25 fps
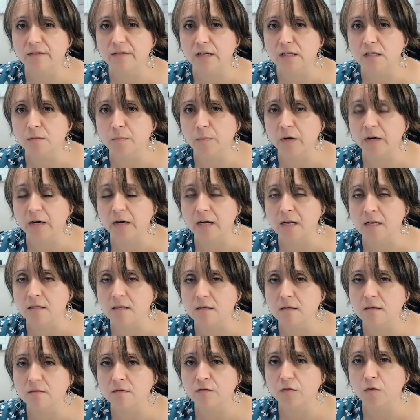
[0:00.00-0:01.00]

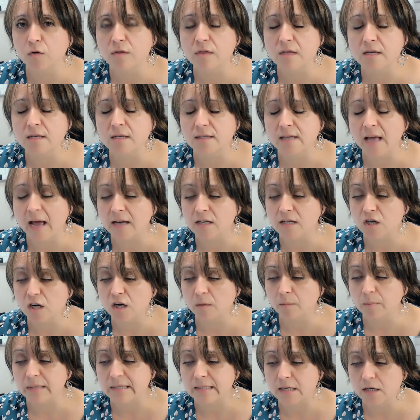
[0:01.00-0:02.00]
experience for these
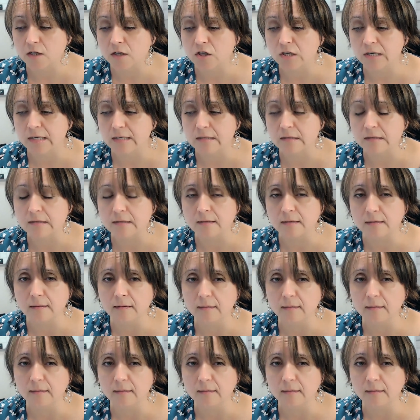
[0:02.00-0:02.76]
adjunct positions?